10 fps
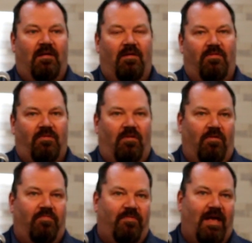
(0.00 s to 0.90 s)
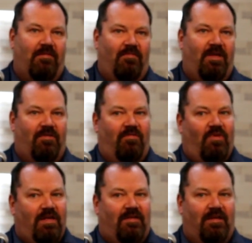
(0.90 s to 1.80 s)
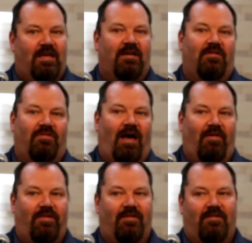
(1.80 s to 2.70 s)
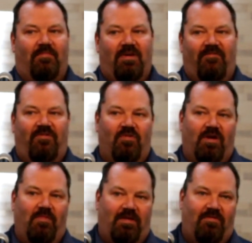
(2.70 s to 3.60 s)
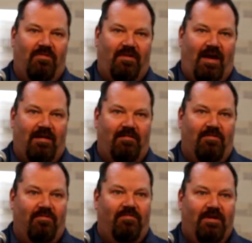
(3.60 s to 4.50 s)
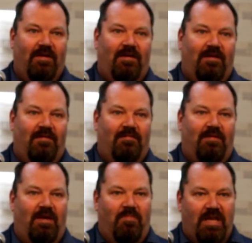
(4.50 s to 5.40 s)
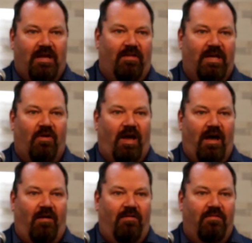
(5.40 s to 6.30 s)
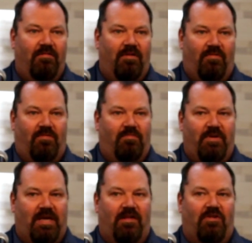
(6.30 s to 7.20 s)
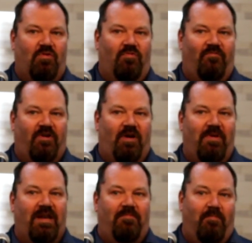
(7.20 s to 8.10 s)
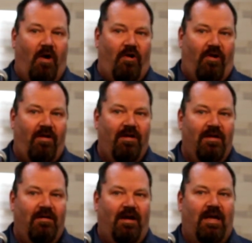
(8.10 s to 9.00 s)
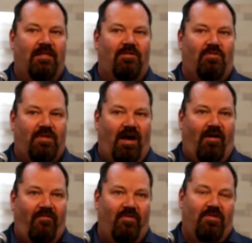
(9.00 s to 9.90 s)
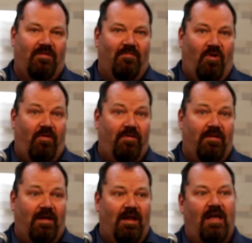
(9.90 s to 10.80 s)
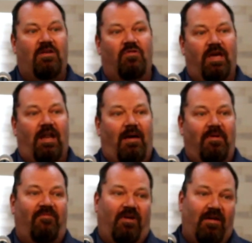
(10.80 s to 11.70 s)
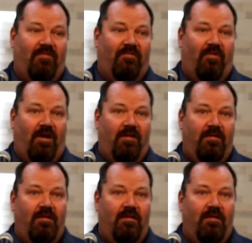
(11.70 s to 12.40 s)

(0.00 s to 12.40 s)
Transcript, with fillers: Uh, so that is the reason in Catholicism, if you commit suicide, you immediately go to hell. There's because you committed murder against yourself, which is a mortal sin, and you cannot be forgiven for it.